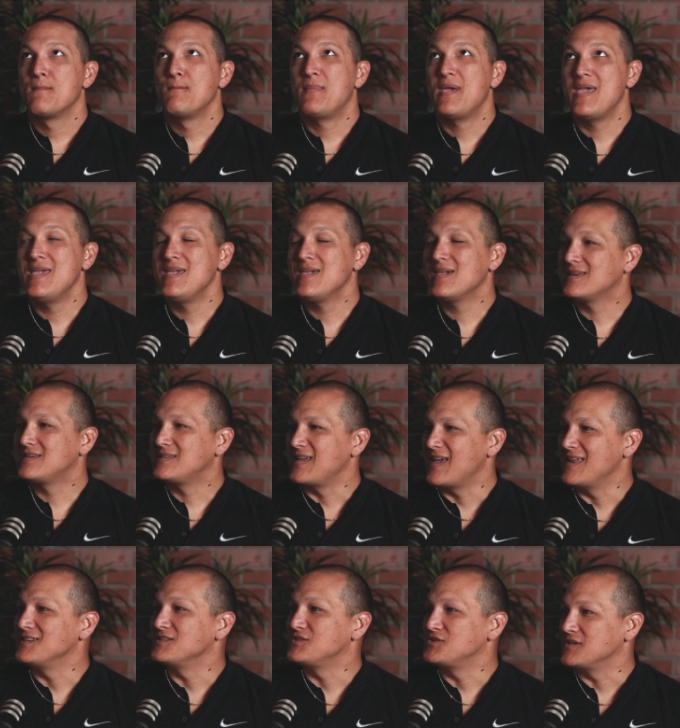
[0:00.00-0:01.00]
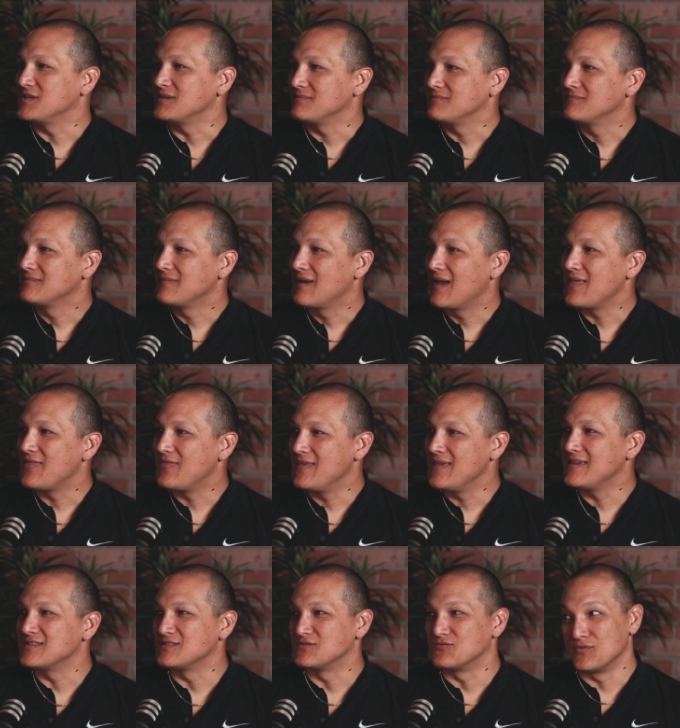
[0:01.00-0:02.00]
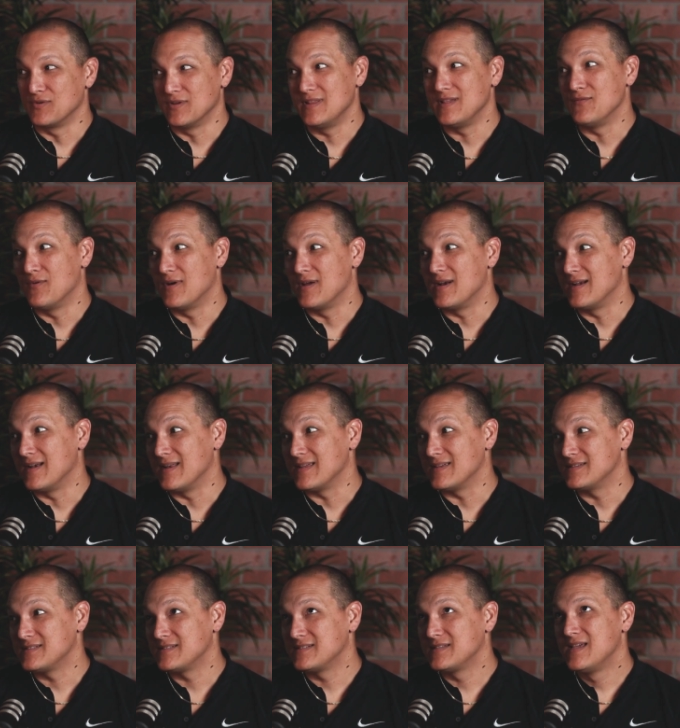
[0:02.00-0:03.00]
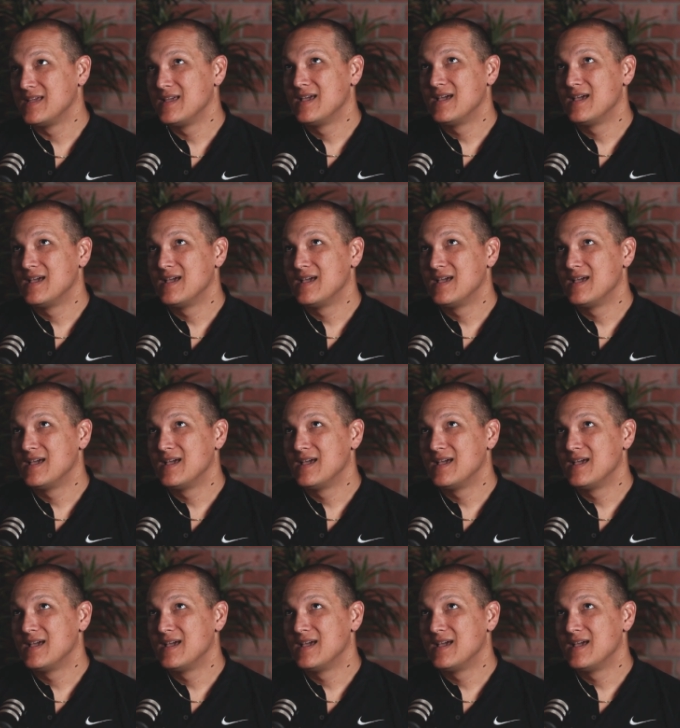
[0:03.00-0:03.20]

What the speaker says: paying attention, I think, is really what it is.